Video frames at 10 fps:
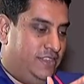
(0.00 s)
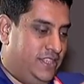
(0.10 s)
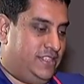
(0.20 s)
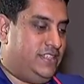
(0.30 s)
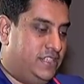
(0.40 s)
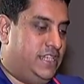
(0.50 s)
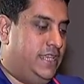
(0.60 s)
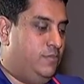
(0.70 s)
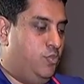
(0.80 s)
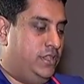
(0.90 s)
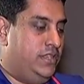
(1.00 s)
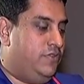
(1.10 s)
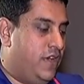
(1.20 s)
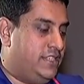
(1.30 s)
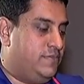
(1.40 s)
this is a team with the
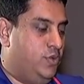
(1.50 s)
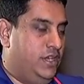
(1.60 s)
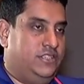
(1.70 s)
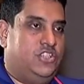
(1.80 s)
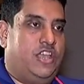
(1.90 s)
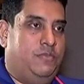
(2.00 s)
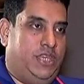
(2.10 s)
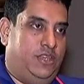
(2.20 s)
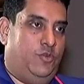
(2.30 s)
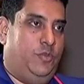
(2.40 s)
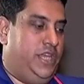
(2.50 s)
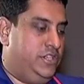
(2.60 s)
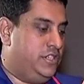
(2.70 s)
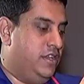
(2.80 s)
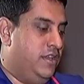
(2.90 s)
fast bowlers, Shami,
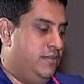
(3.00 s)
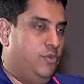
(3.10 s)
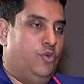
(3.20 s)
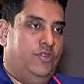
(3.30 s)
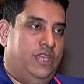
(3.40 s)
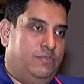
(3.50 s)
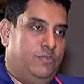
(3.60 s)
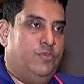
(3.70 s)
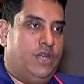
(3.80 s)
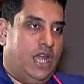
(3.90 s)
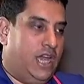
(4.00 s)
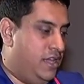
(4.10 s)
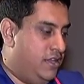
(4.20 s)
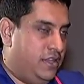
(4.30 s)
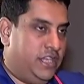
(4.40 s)
Umesh, Bhuvi, Bumrah,
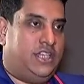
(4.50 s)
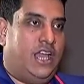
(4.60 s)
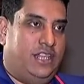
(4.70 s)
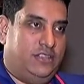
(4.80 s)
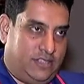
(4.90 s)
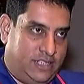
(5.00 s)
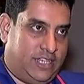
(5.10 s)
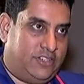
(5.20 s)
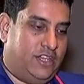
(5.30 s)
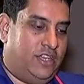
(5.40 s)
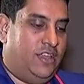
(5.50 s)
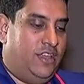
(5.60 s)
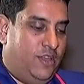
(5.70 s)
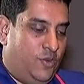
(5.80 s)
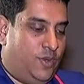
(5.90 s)
Ishant, etc.
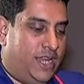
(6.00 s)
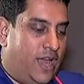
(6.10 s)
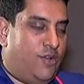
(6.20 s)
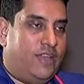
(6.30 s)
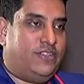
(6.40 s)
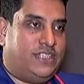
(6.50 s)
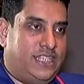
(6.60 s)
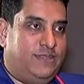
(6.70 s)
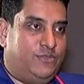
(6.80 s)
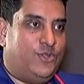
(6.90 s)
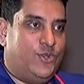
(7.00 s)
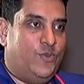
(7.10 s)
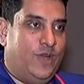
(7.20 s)
We now have a team to do